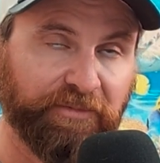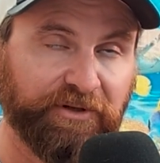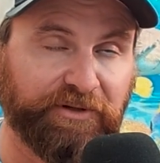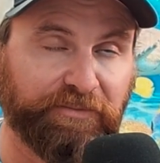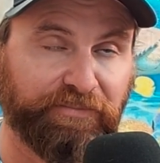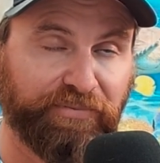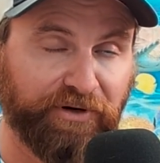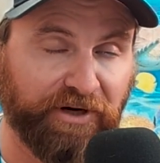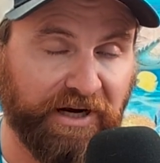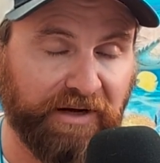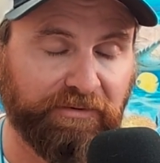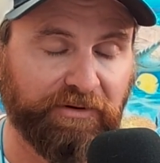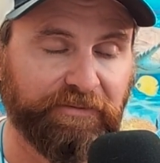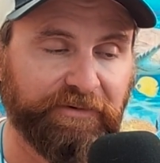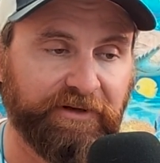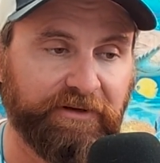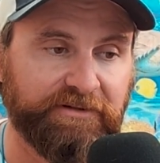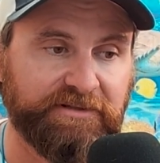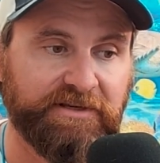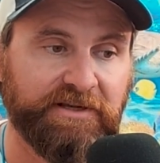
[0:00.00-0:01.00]
But the problem
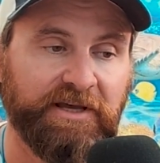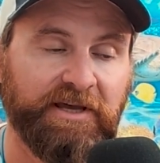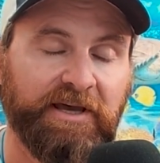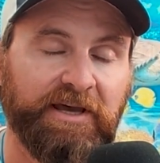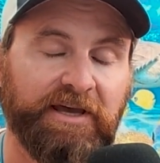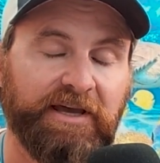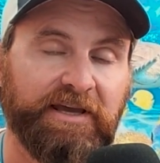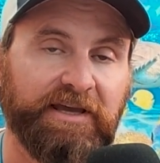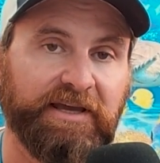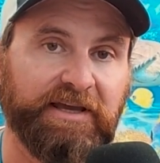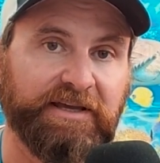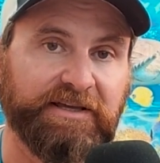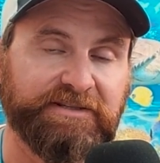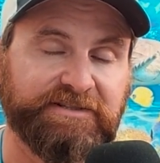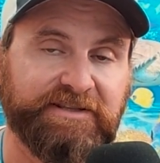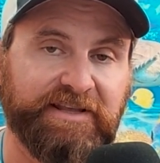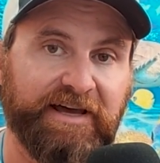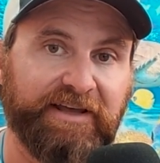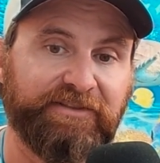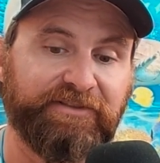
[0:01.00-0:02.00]
is
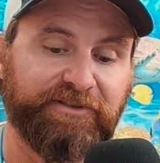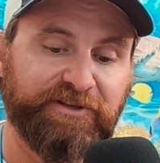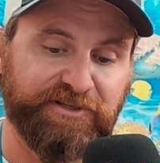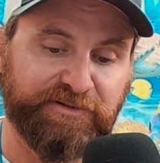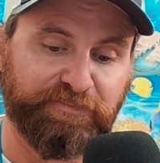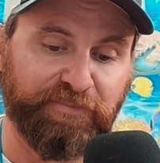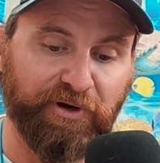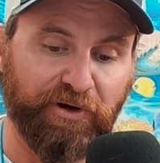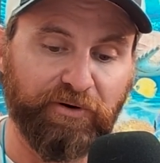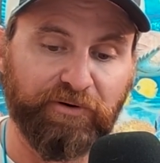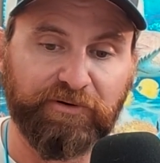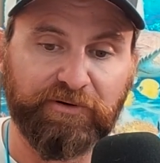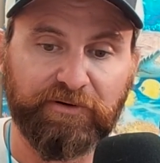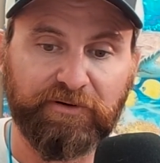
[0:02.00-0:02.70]
that this boat